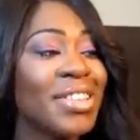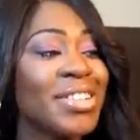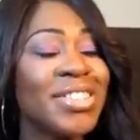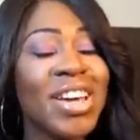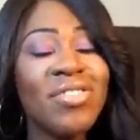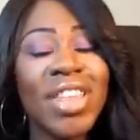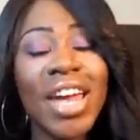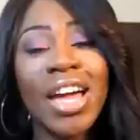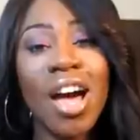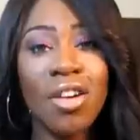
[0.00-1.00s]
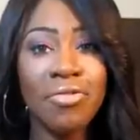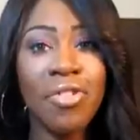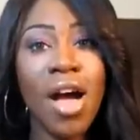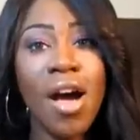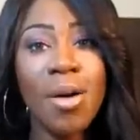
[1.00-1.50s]
There's stuff that I got
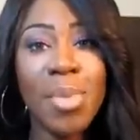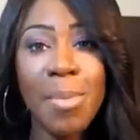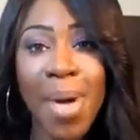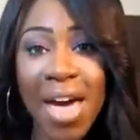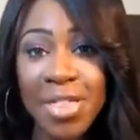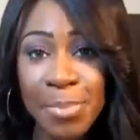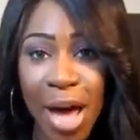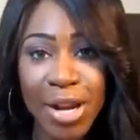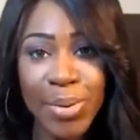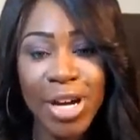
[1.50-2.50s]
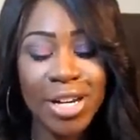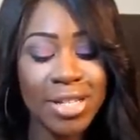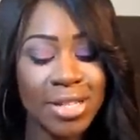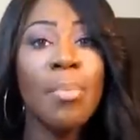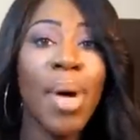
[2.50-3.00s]
from Bath & Body Works.